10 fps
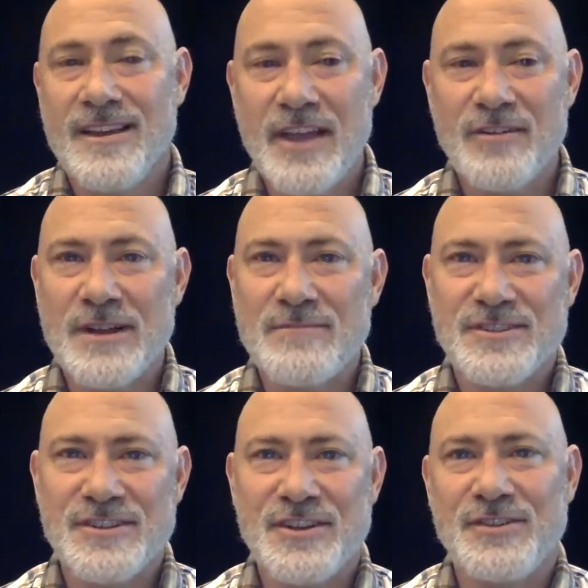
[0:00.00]
Hey,
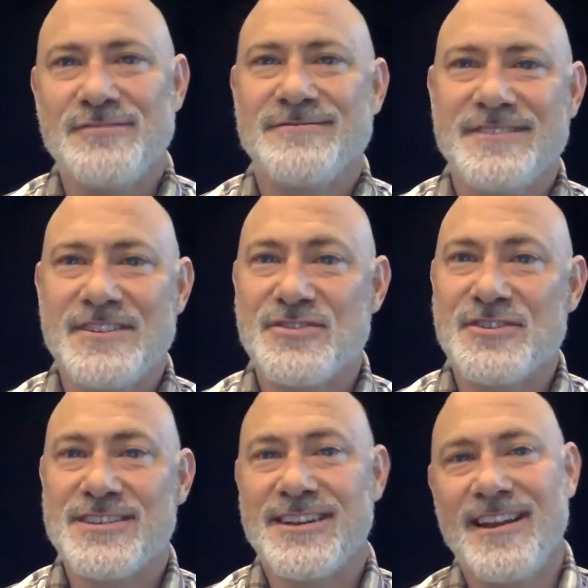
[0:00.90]
Redemption Hill, it's
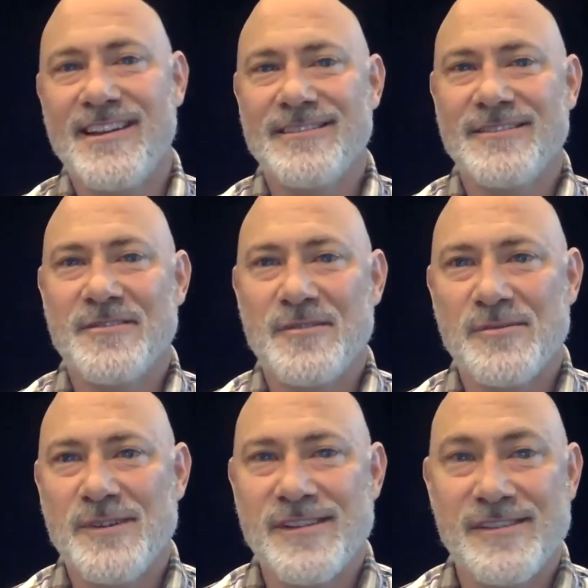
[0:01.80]
Chris again
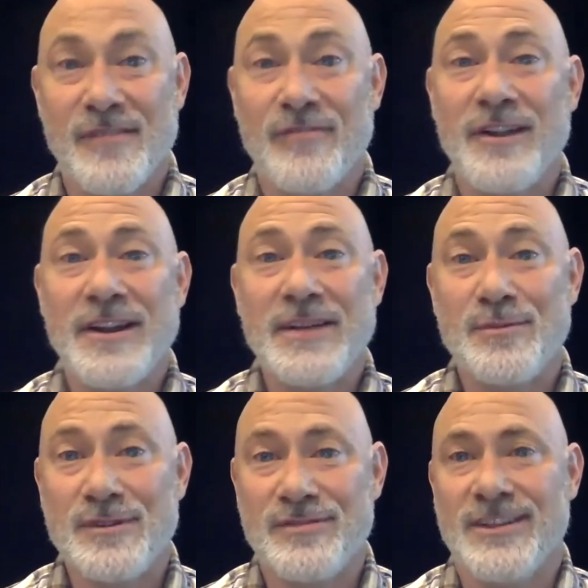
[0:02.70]
with a Friday
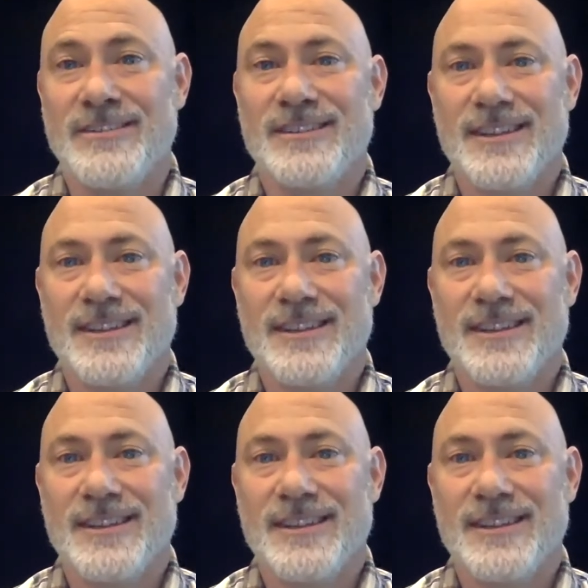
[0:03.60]
briefing.